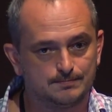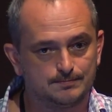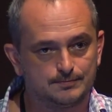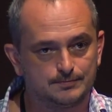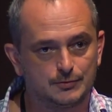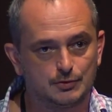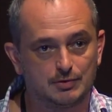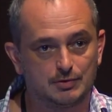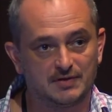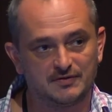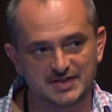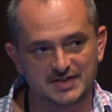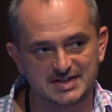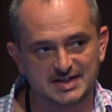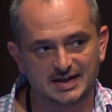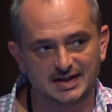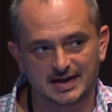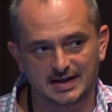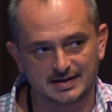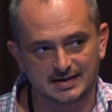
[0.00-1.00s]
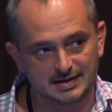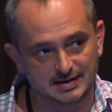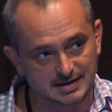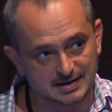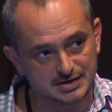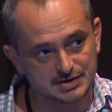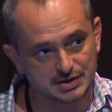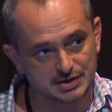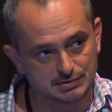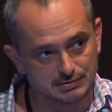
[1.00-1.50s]
investigate
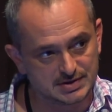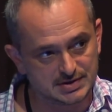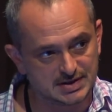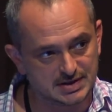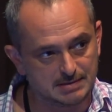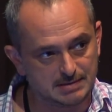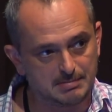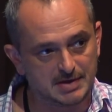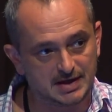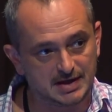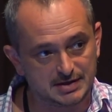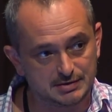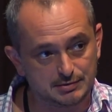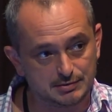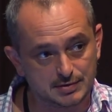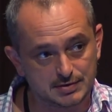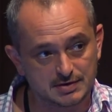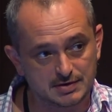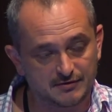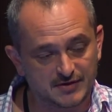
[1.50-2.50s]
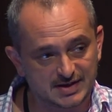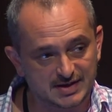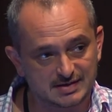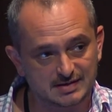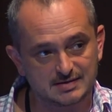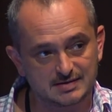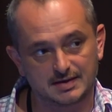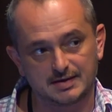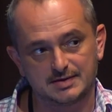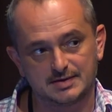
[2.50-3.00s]
NKG2C, mainly due to the fact that
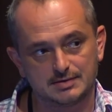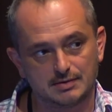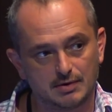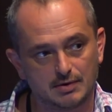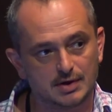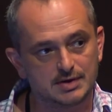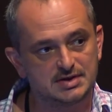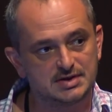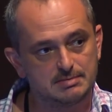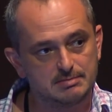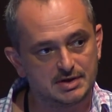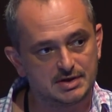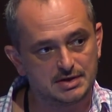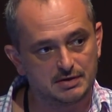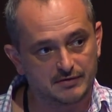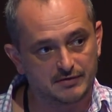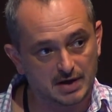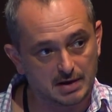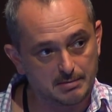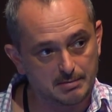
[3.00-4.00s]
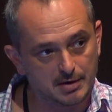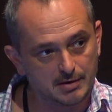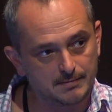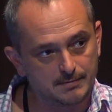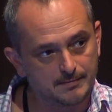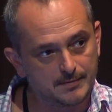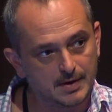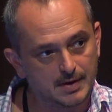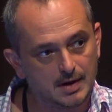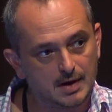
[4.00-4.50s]
there is no antibody available.
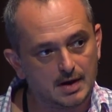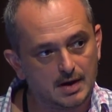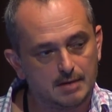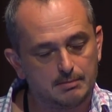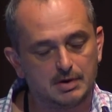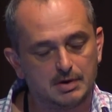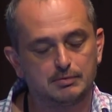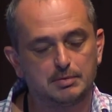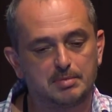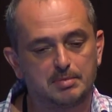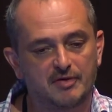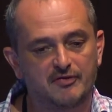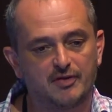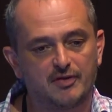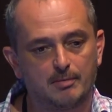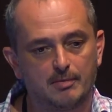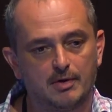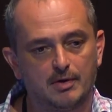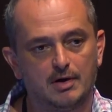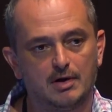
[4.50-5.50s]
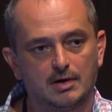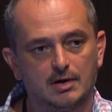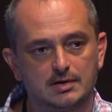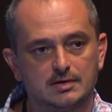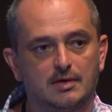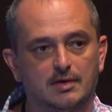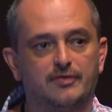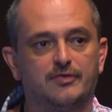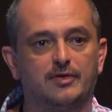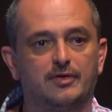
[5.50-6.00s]
But we perform a lot
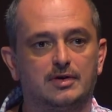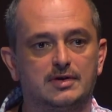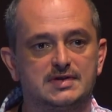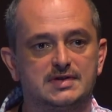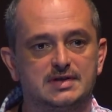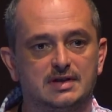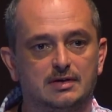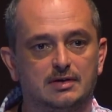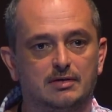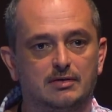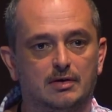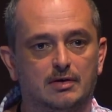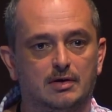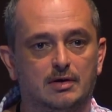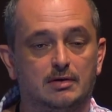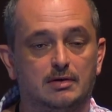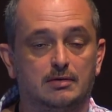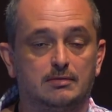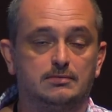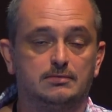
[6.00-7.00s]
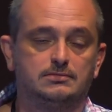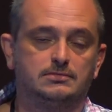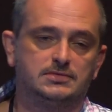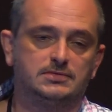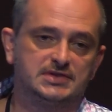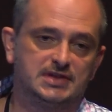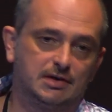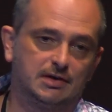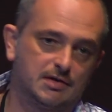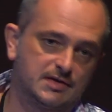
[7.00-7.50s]
of
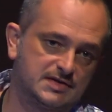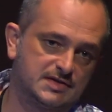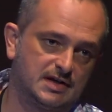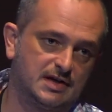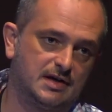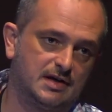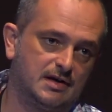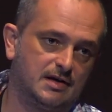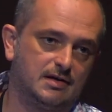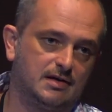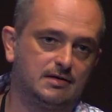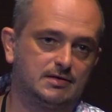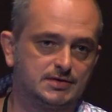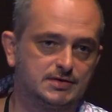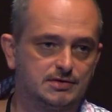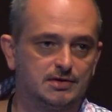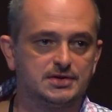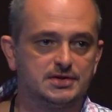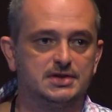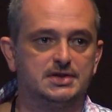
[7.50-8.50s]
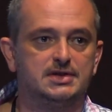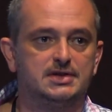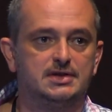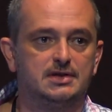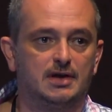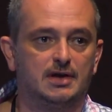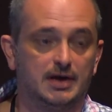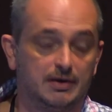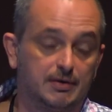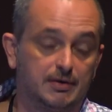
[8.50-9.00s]
single cell study,
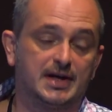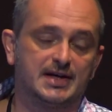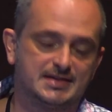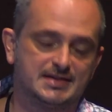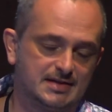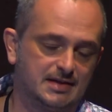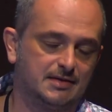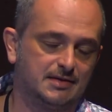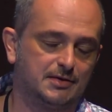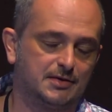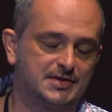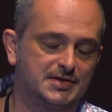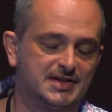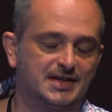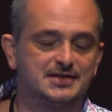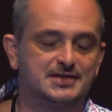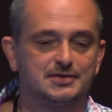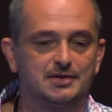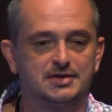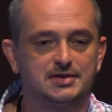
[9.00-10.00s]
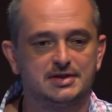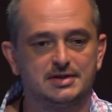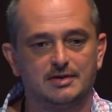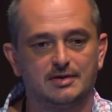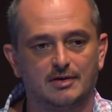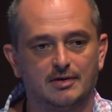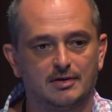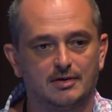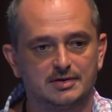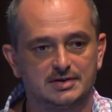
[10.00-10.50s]
RNA single cell study,
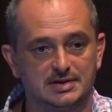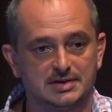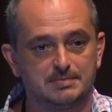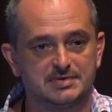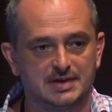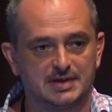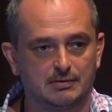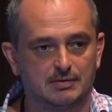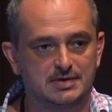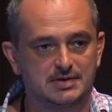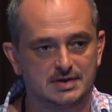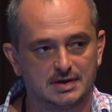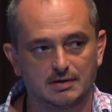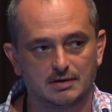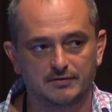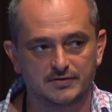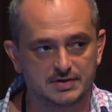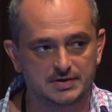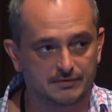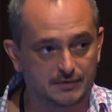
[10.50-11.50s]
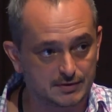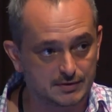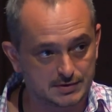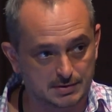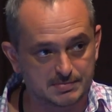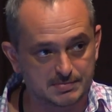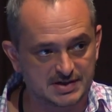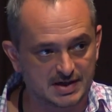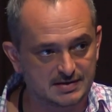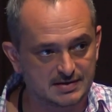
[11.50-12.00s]
or deep sequencing of different
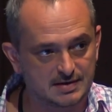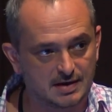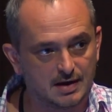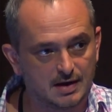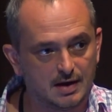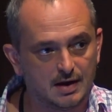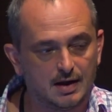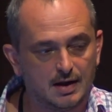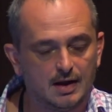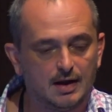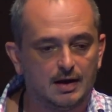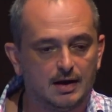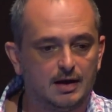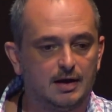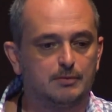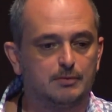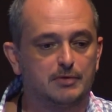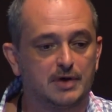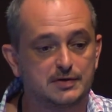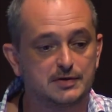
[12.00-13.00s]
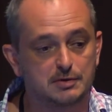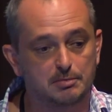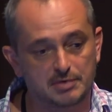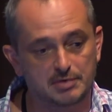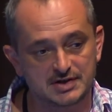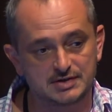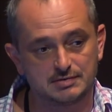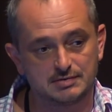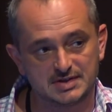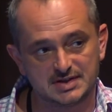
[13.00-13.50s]
subsets. And we are
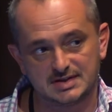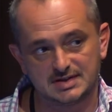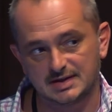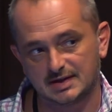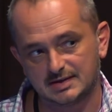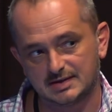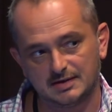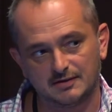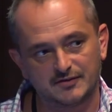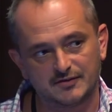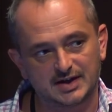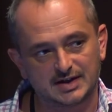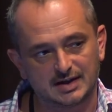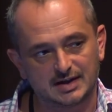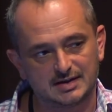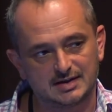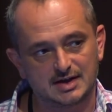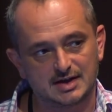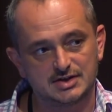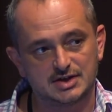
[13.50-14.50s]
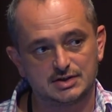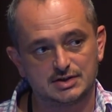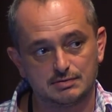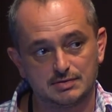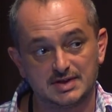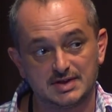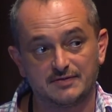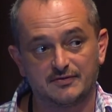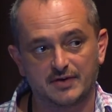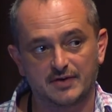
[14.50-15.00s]
surprised to see that in fact
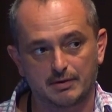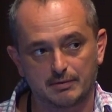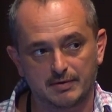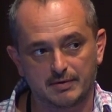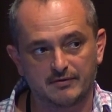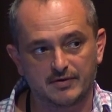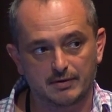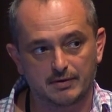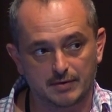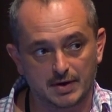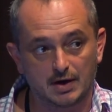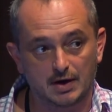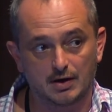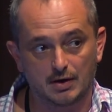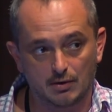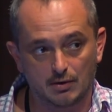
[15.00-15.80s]
NKG2E is very, very low